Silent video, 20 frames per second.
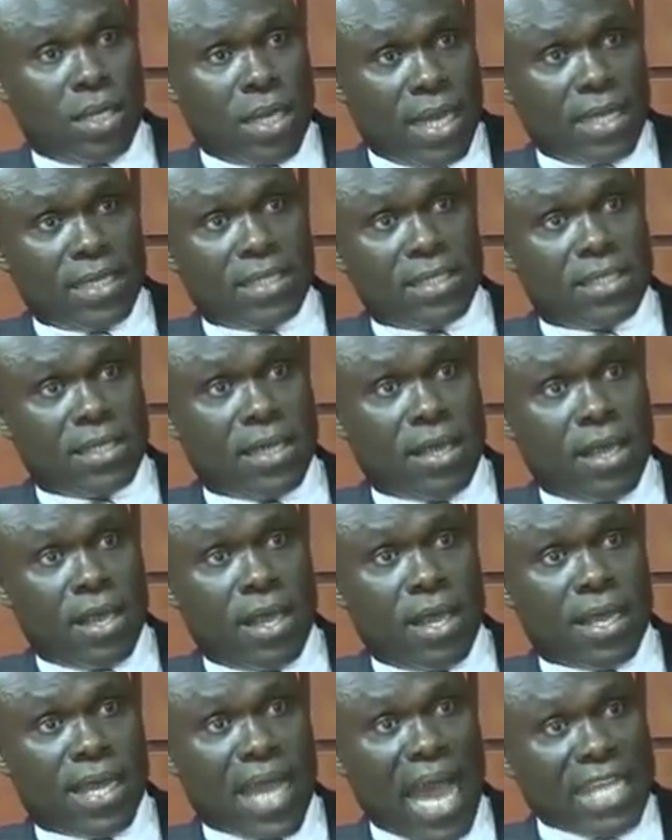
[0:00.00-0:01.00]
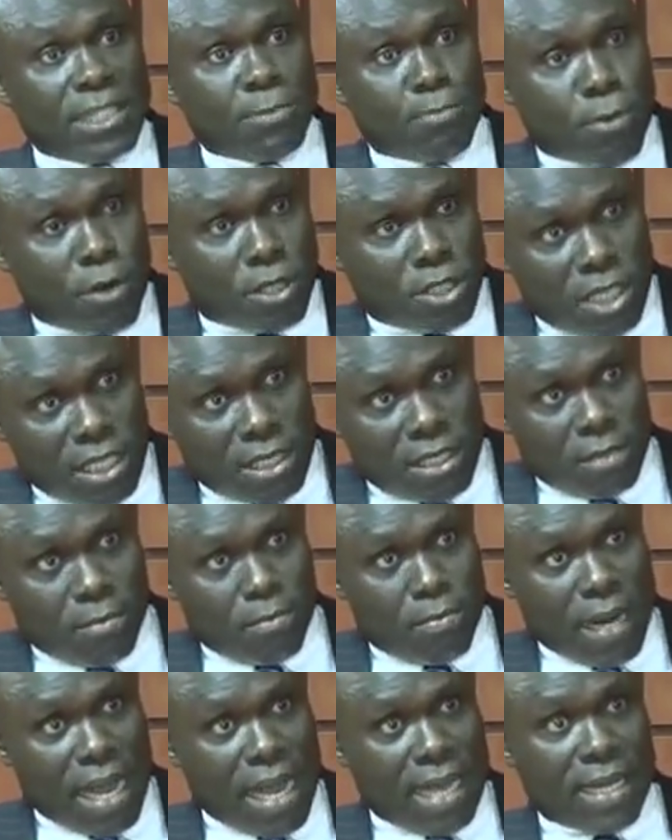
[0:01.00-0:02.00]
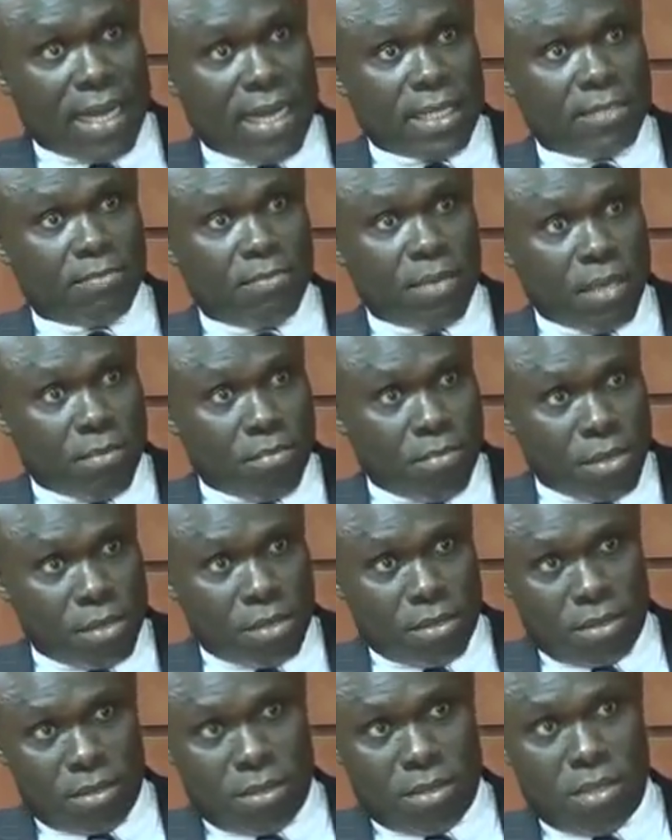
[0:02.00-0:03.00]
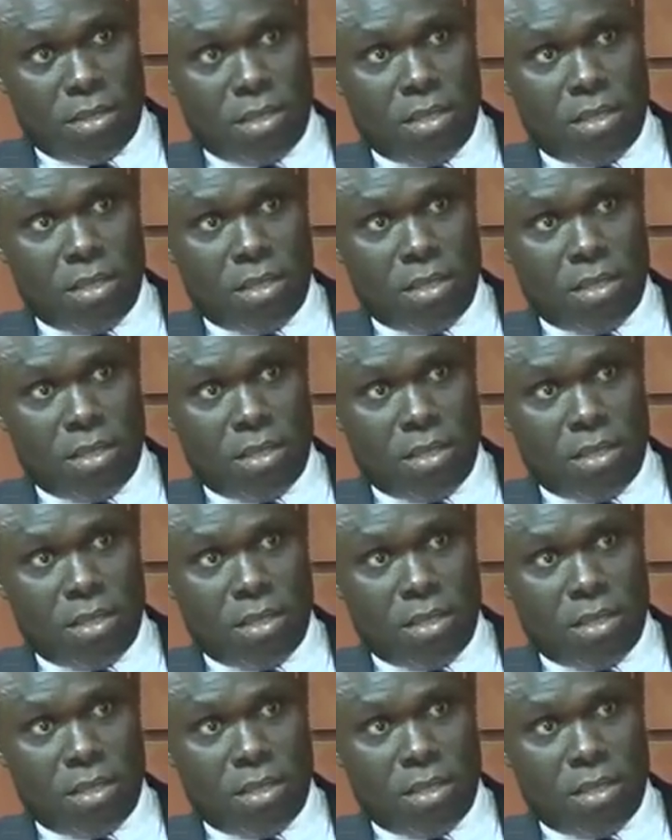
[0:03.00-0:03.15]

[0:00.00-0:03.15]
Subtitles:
there is a gas processing plant that is being built